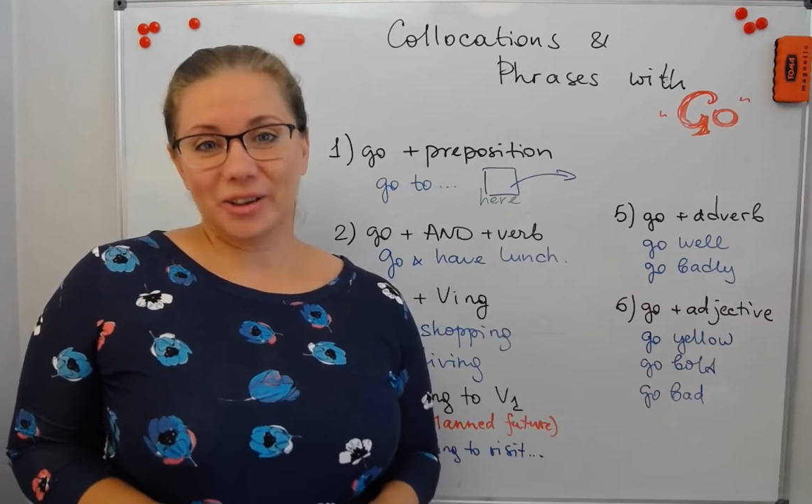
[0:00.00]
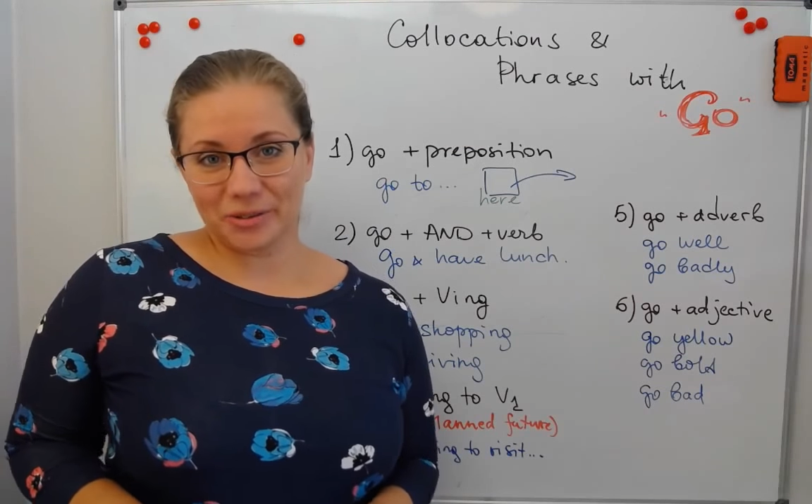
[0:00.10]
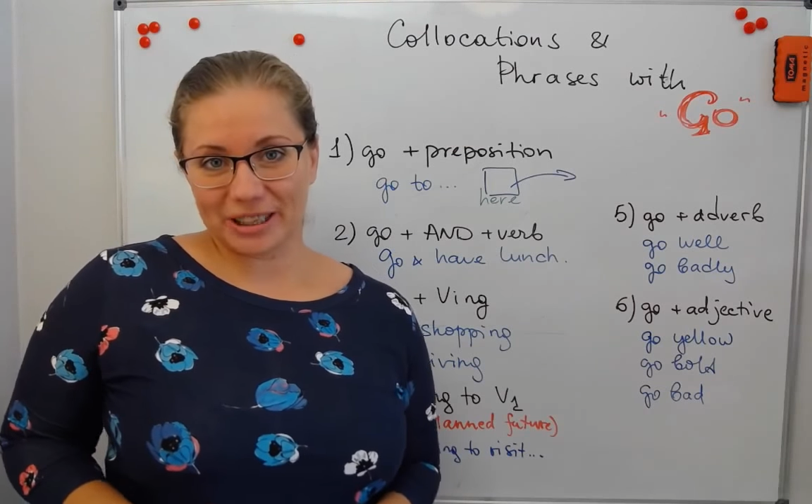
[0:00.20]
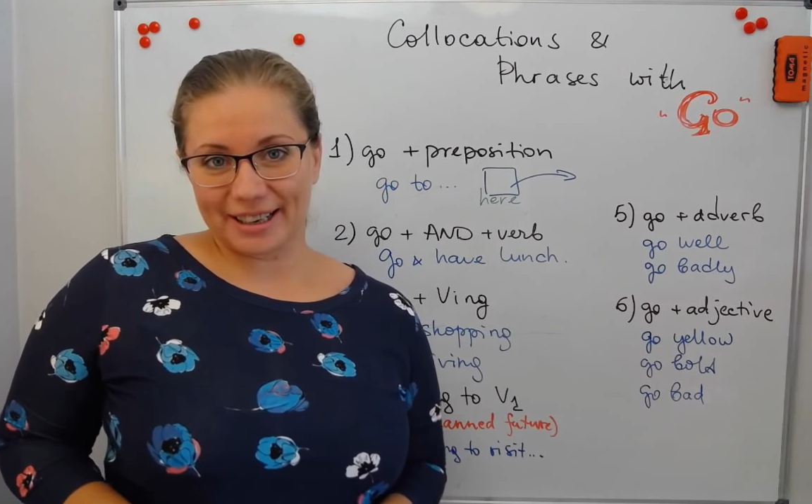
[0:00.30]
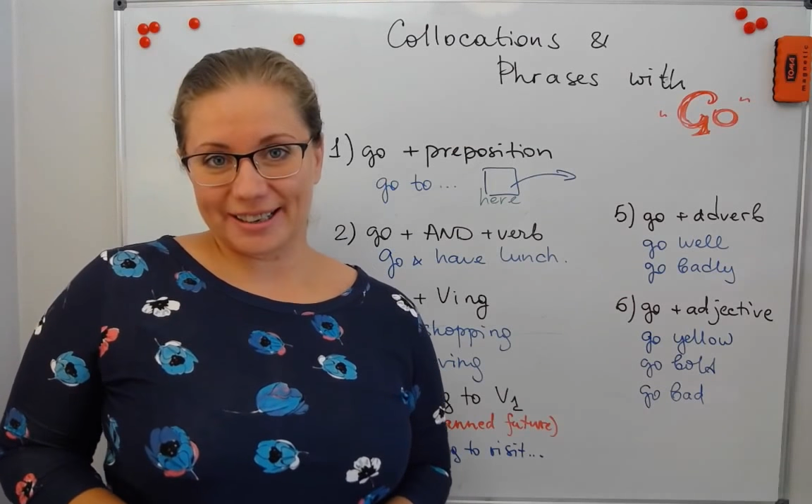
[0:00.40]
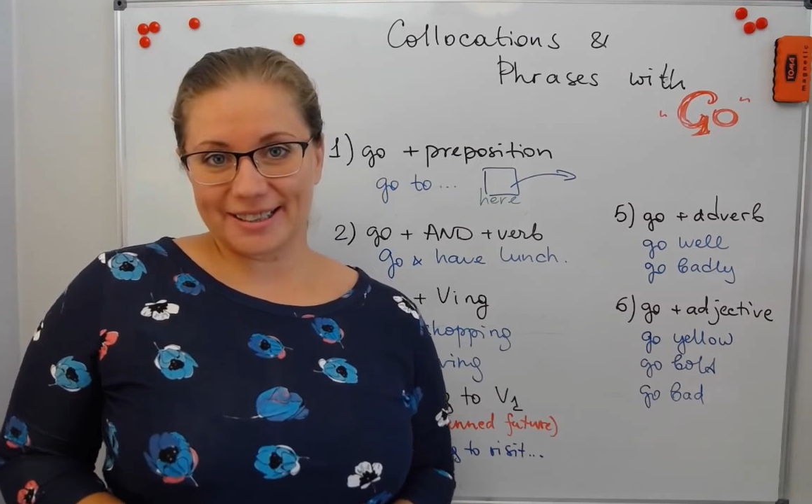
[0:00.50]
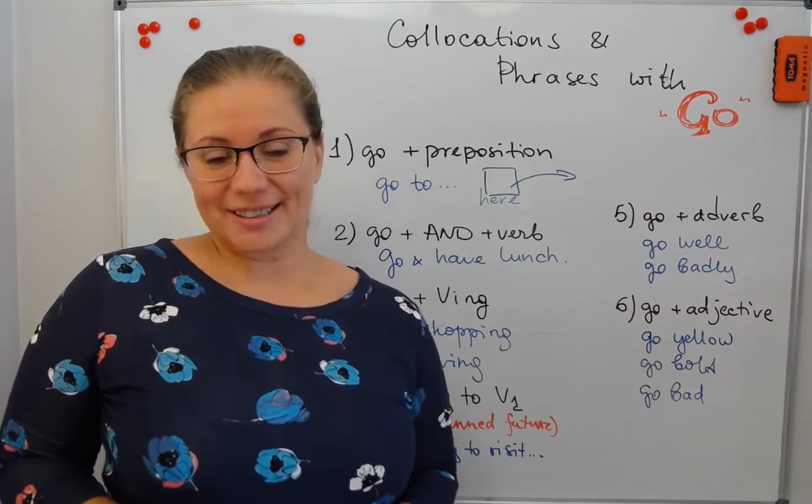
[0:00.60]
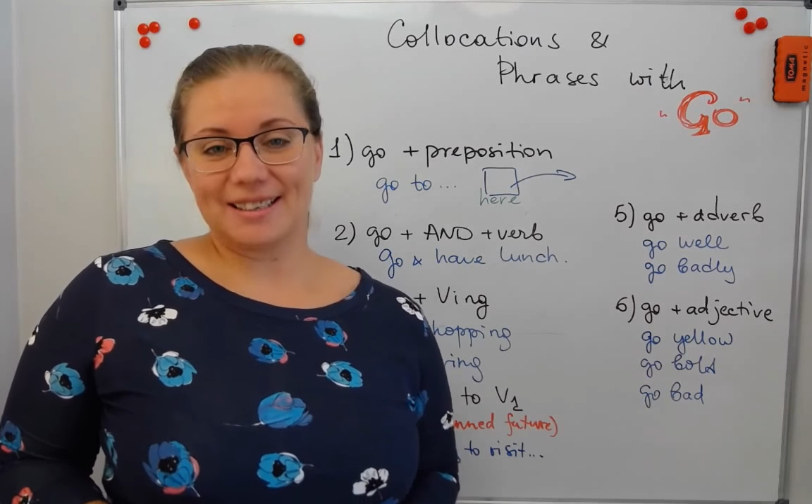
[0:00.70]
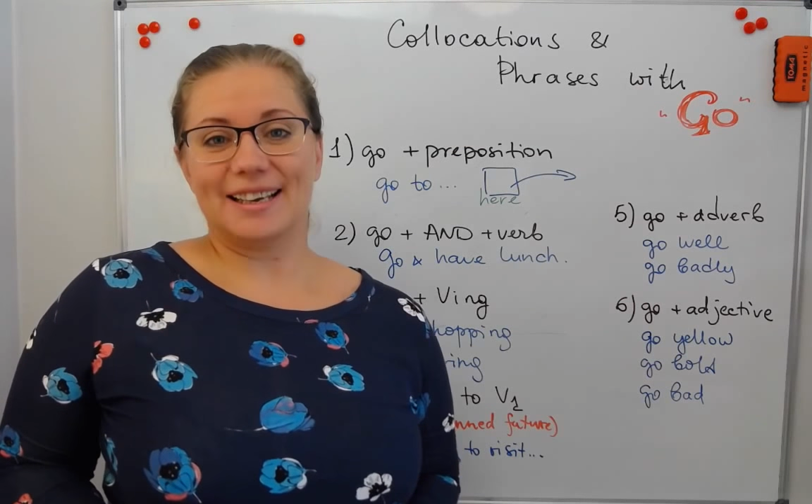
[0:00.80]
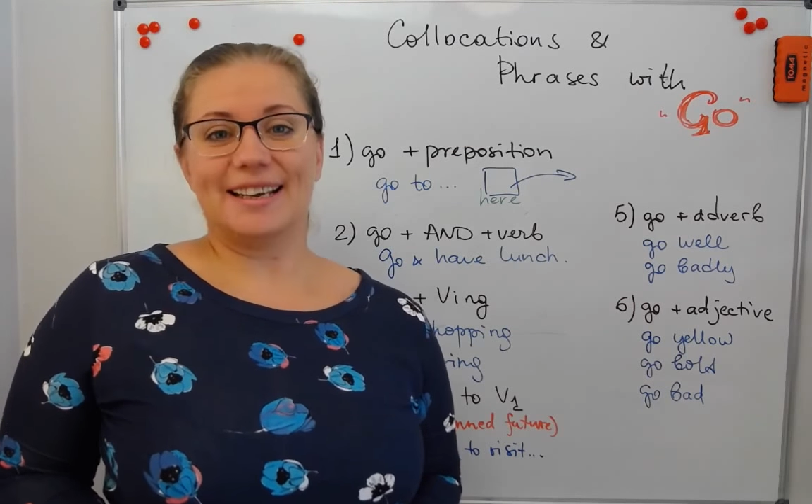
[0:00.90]
guys,
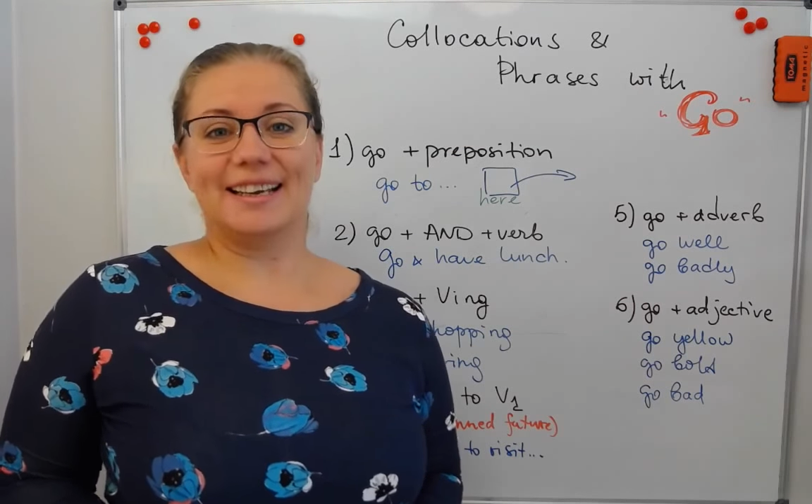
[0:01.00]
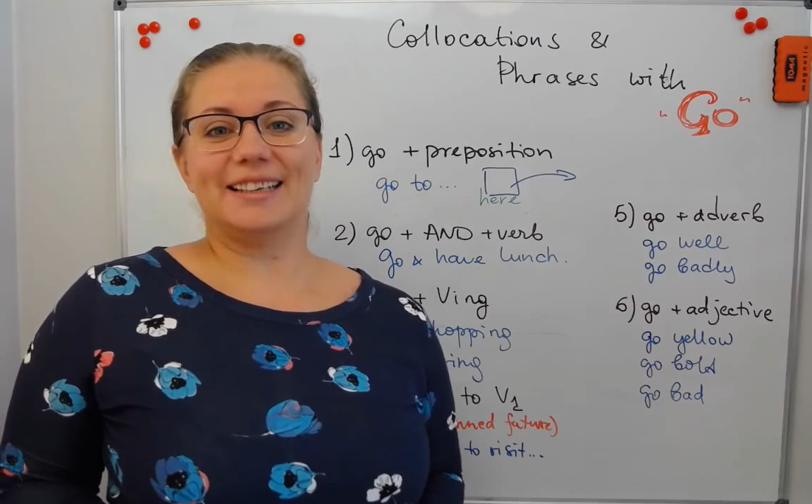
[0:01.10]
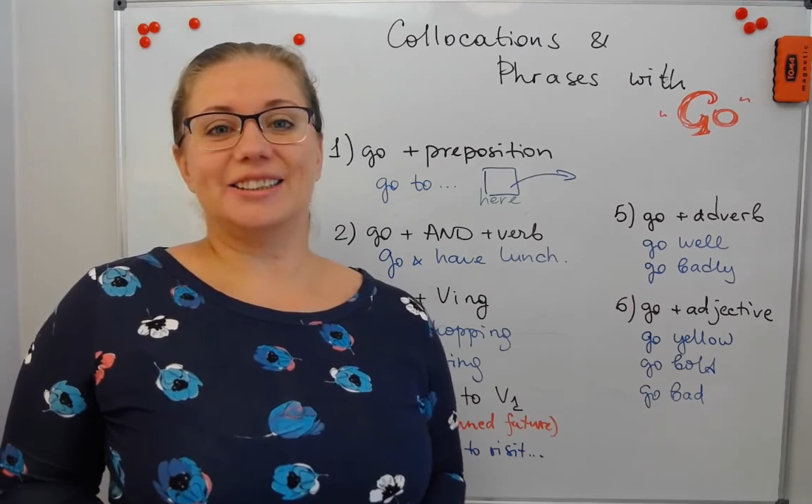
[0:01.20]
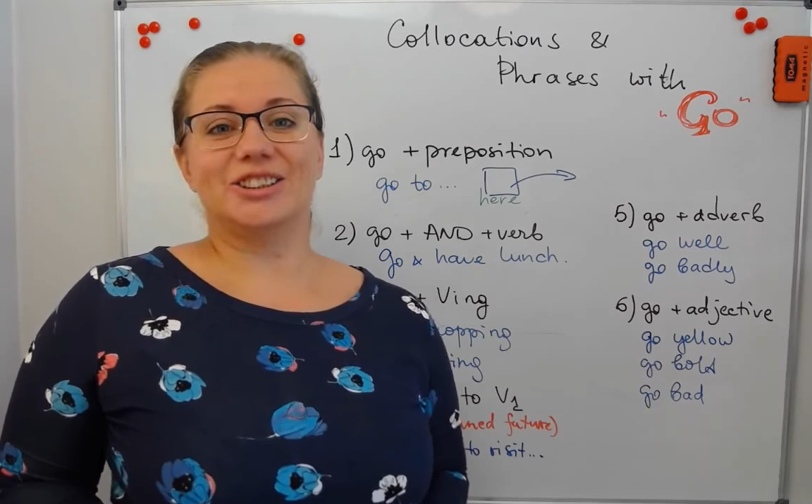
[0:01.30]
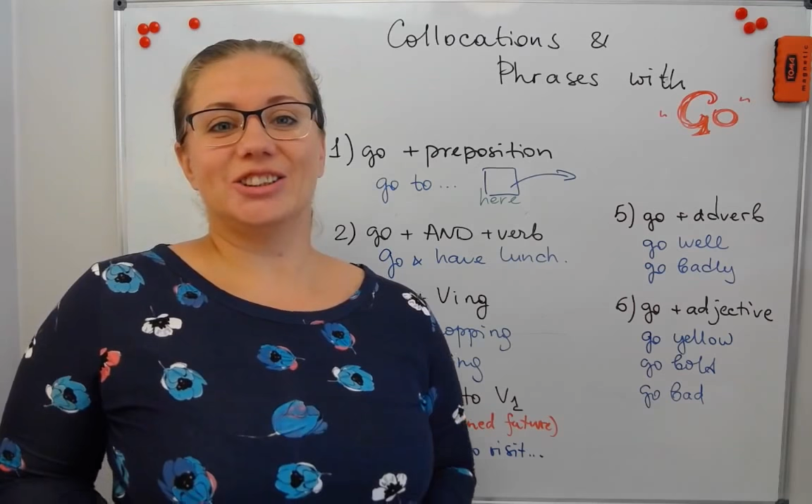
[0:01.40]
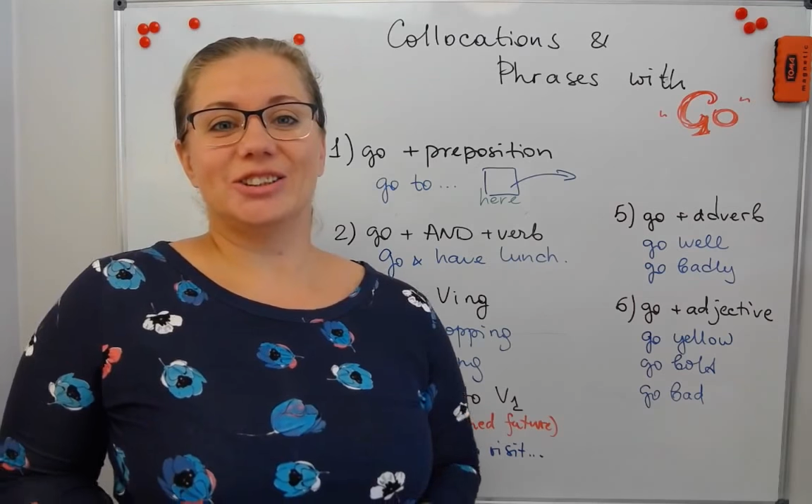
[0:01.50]
and